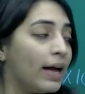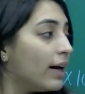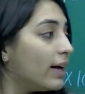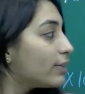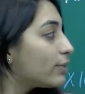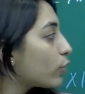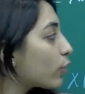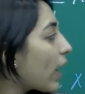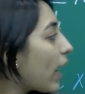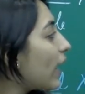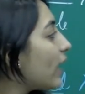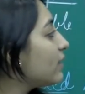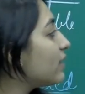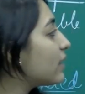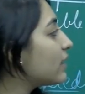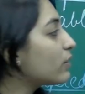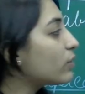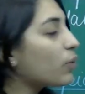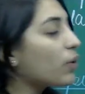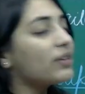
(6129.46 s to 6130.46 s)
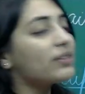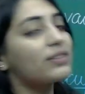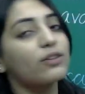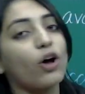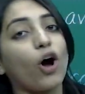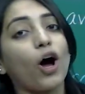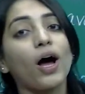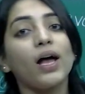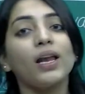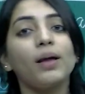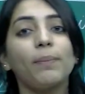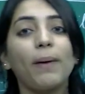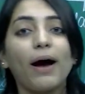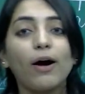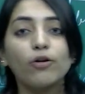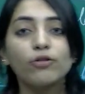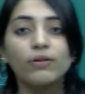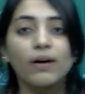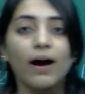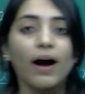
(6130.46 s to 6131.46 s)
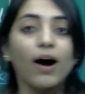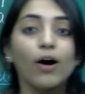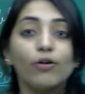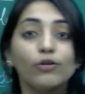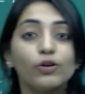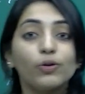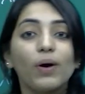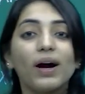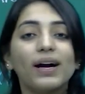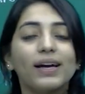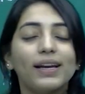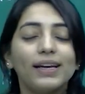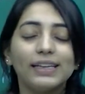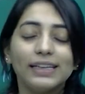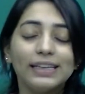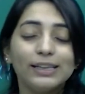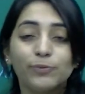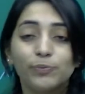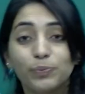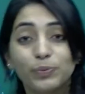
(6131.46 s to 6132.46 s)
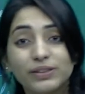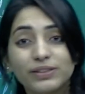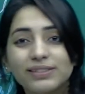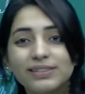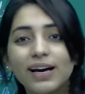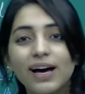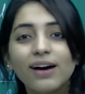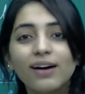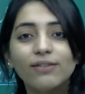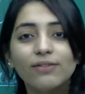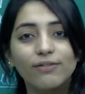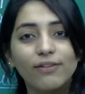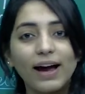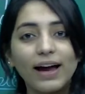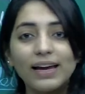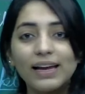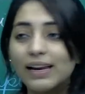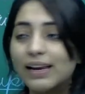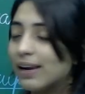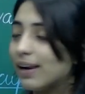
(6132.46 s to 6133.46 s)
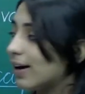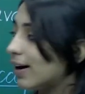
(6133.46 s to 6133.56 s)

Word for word: So guys, this was all about how you are going to eat pizza while